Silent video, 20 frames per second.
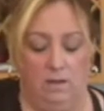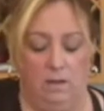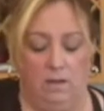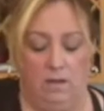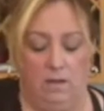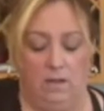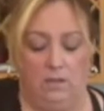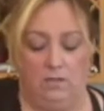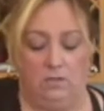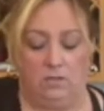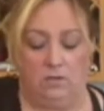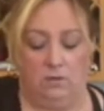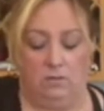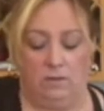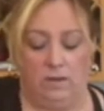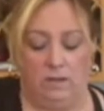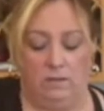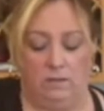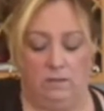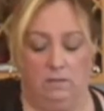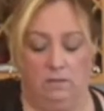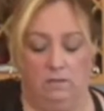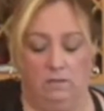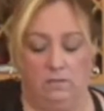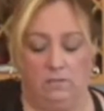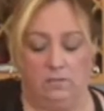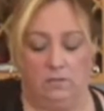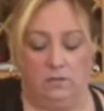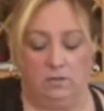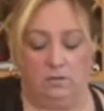and you just go around in a little
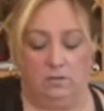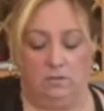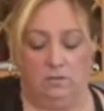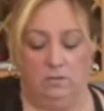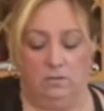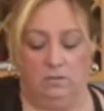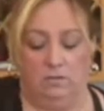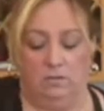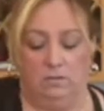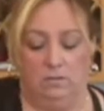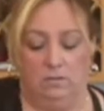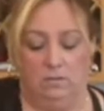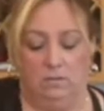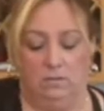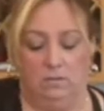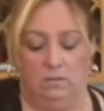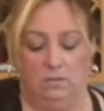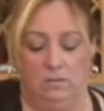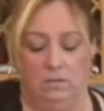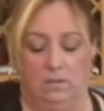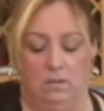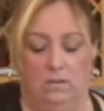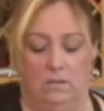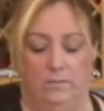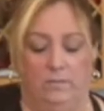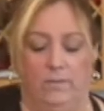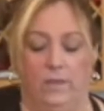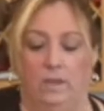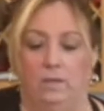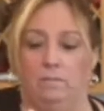circle
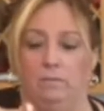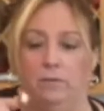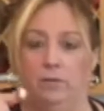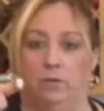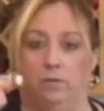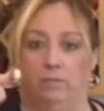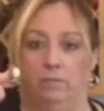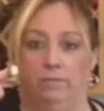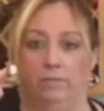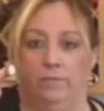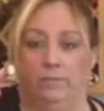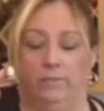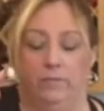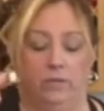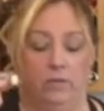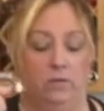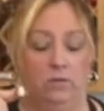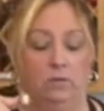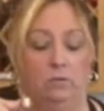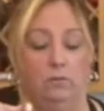and boom. You don't